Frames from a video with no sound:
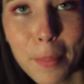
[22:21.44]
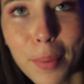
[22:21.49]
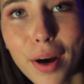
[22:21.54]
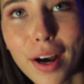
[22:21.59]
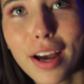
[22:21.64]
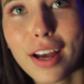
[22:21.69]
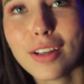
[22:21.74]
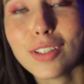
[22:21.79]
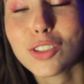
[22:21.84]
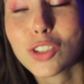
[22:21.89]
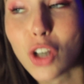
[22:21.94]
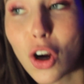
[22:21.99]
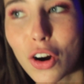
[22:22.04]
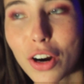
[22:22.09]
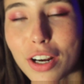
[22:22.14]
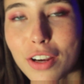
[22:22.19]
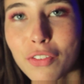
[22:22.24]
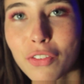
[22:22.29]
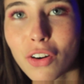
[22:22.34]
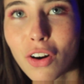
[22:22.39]
but
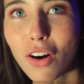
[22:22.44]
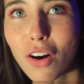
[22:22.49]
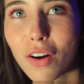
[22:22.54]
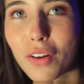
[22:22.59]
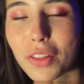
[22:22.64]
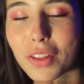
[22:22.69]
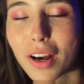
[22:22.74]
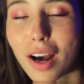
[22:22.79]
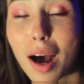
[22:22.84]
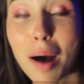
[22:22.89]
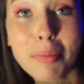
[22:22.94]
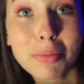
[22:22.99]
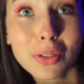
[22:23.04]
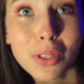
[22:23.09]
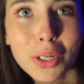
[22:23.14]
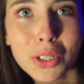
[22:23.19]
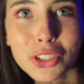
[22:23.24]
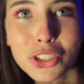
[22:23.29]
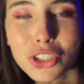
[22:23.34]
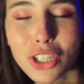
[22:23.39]
sorry for all the
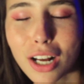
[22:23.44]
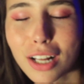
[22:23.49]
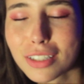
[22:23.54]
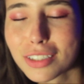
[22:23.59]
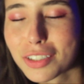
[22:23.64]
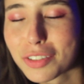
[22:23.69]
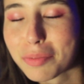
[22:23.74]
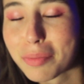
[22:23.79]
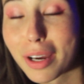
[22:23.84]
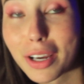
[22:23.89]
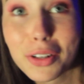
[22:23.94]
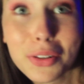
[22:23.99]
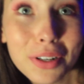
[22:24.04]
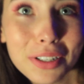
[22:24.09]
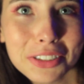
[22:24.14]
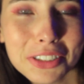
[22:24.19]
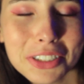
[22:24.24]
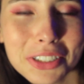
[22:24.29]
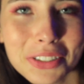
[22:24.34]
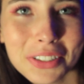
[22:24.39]
up close shots of my
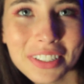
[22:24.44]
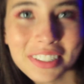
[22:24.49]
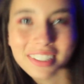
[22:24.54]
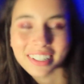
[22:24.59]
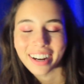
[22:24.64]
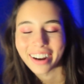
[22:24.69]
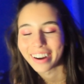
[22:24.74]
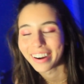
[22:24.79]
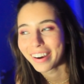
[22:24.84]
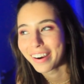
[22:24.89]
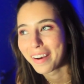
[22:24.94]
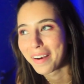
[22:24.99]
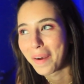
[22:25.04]
crusty, greasy hair.